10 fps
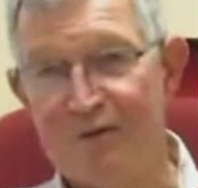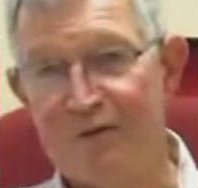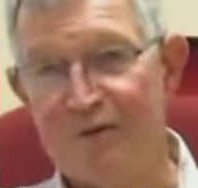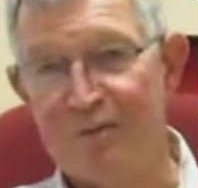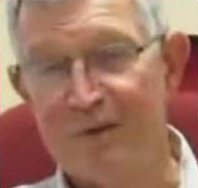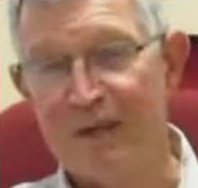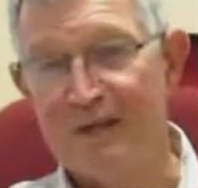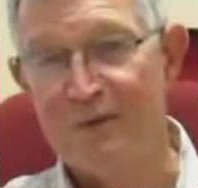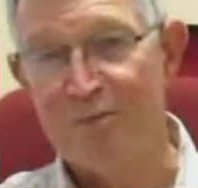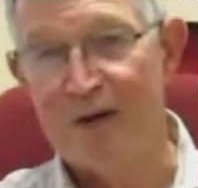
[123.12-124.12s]
form, and that
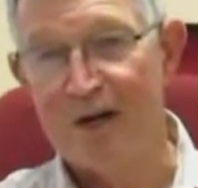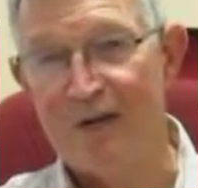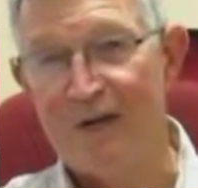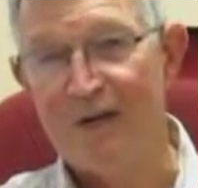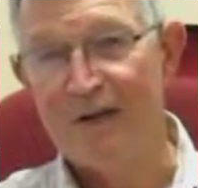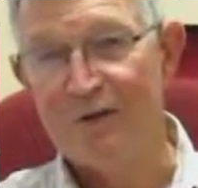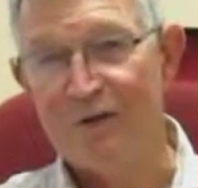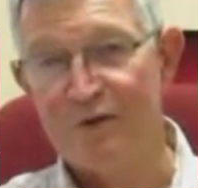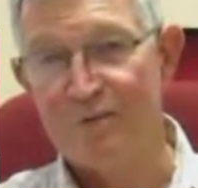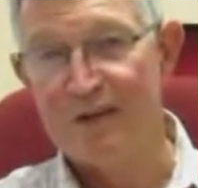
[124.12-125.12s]
is why you
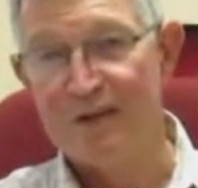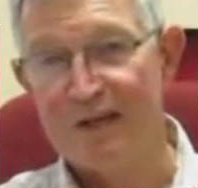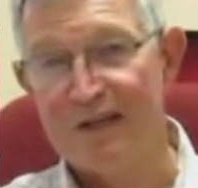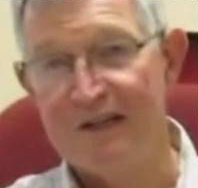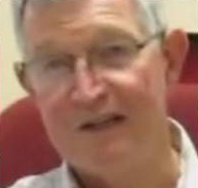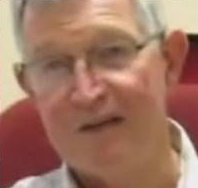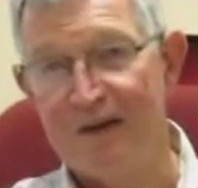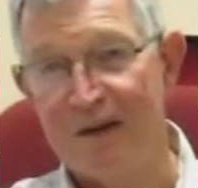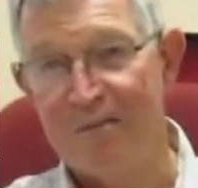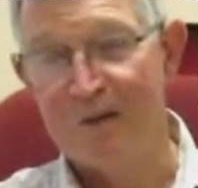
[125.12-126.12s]
should be taking
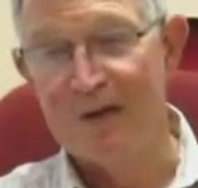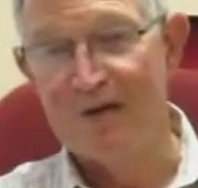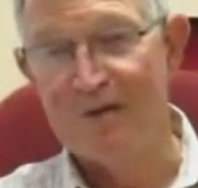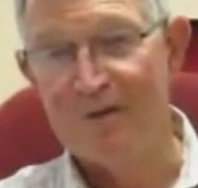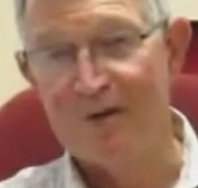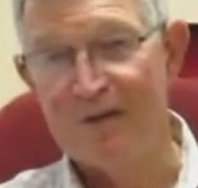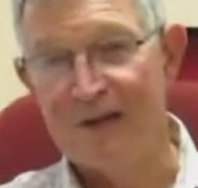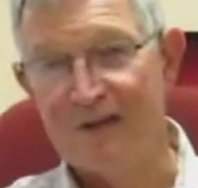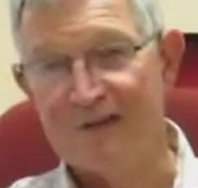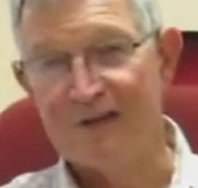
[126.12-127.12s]
malaria
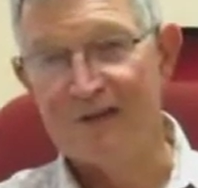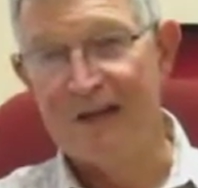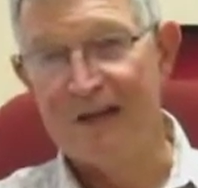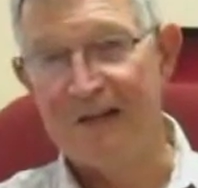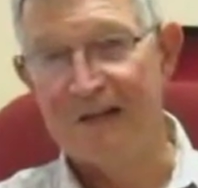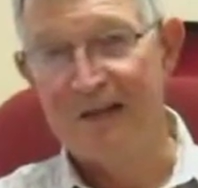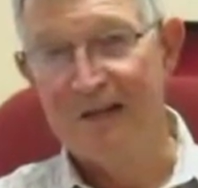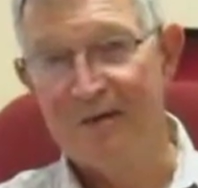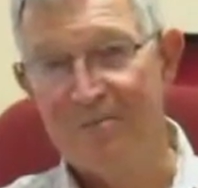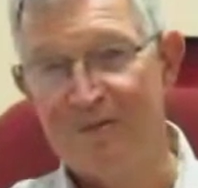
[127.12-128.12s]
prophylaxis and
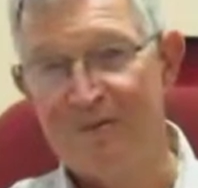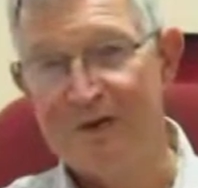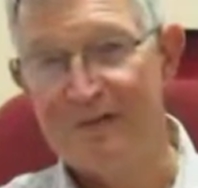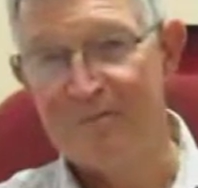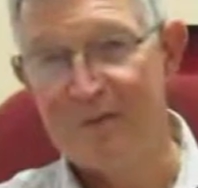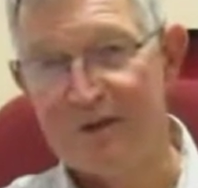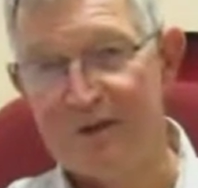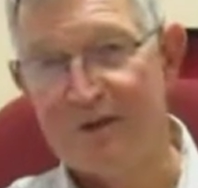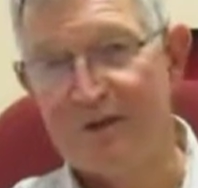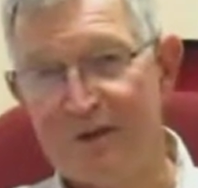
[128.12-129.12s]
preventive
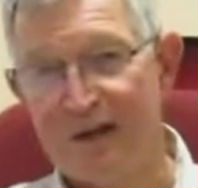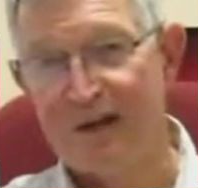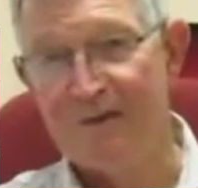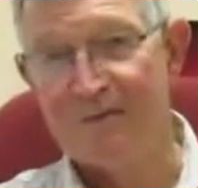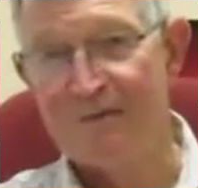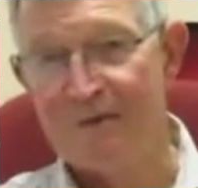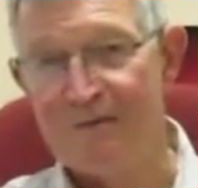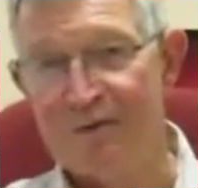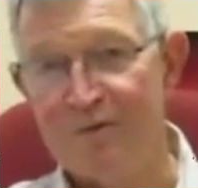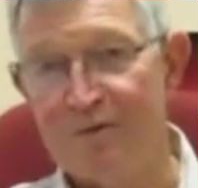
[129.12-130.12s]
measures
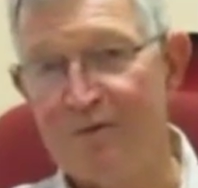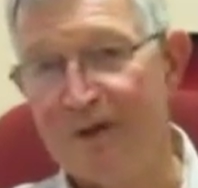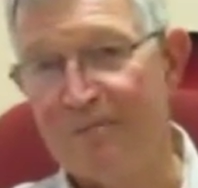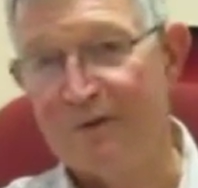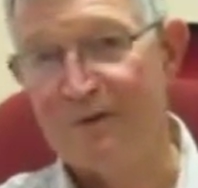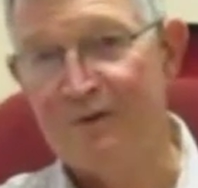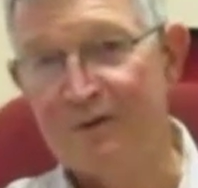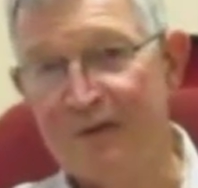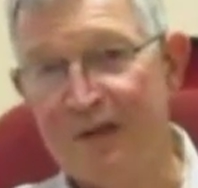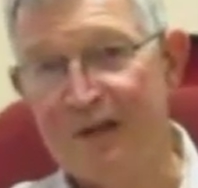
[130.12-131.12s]
if you do come
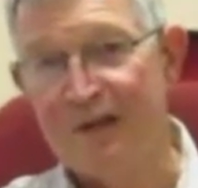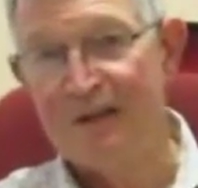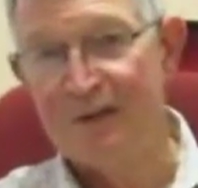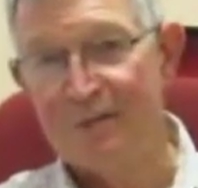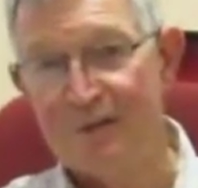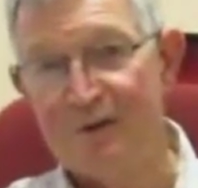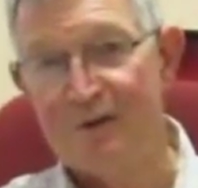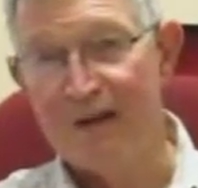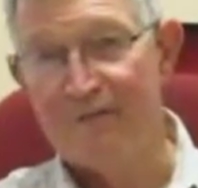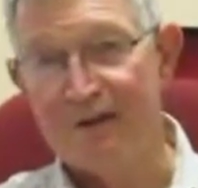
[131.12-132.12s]
to certain
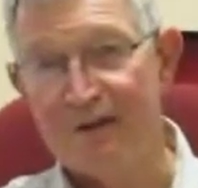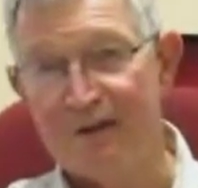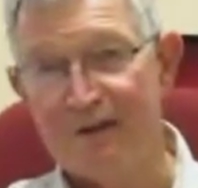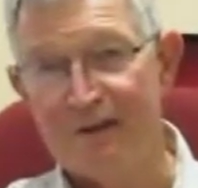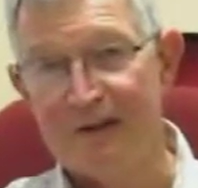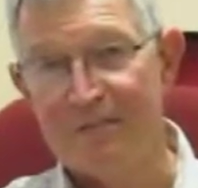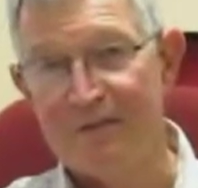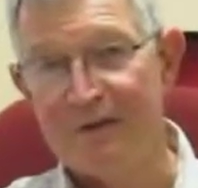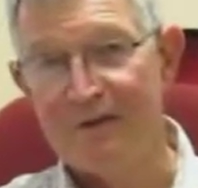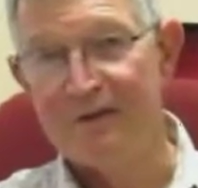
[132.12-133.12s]
African
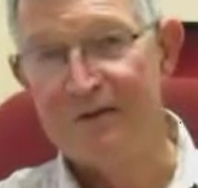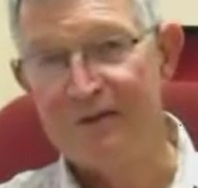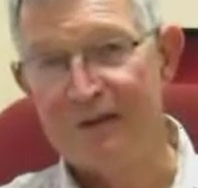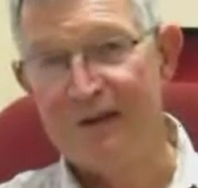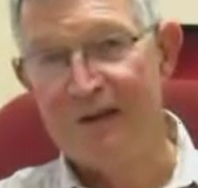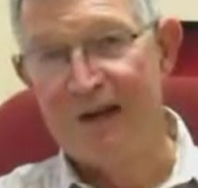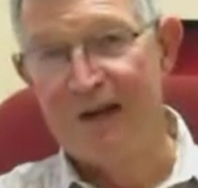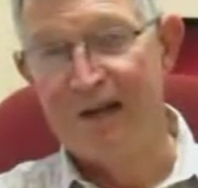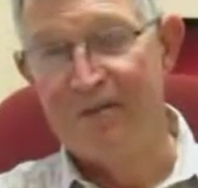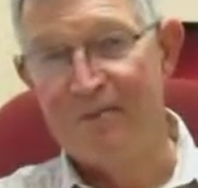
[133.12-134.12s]
areas.
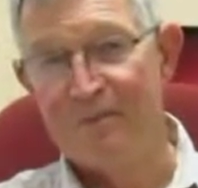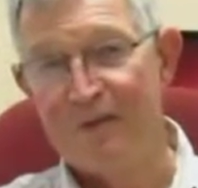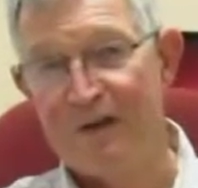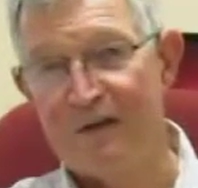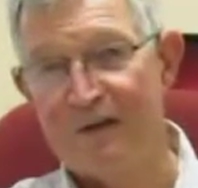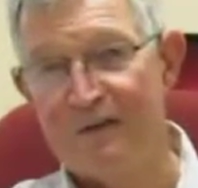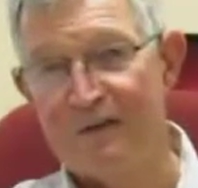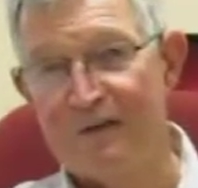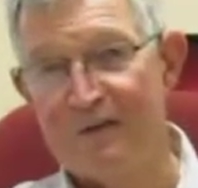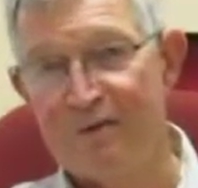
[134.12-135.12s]
There are
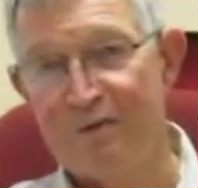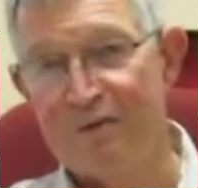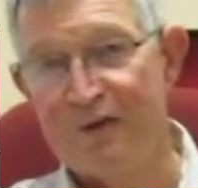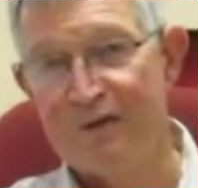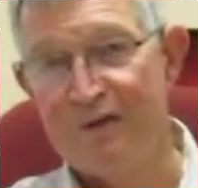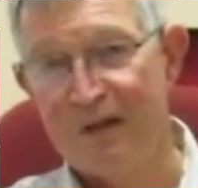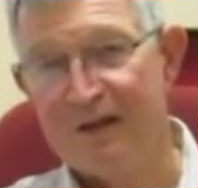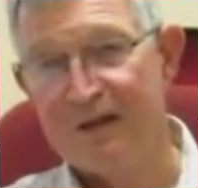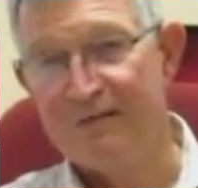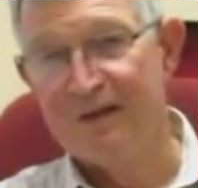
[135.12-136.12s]
also in
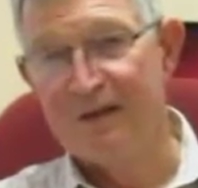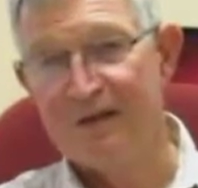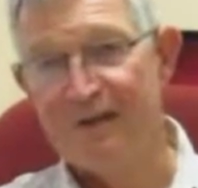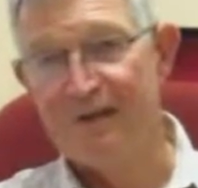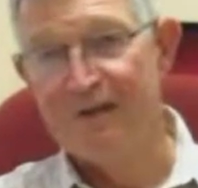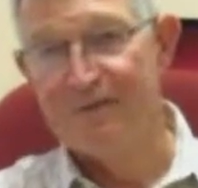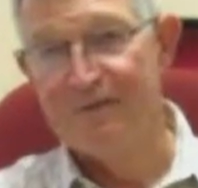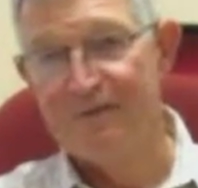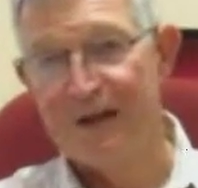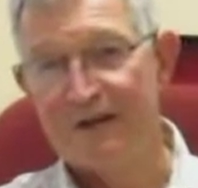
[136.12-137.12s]
Africa, there are the
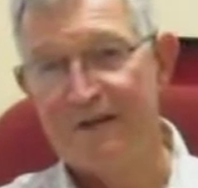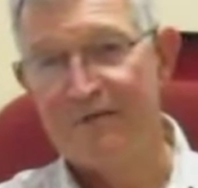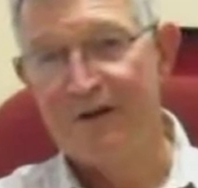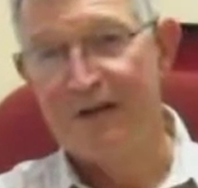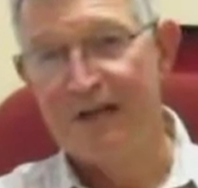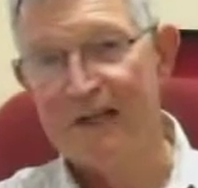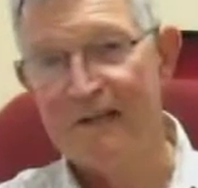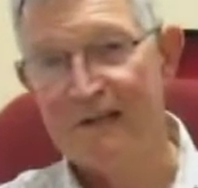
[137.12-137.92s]
Vivax ovale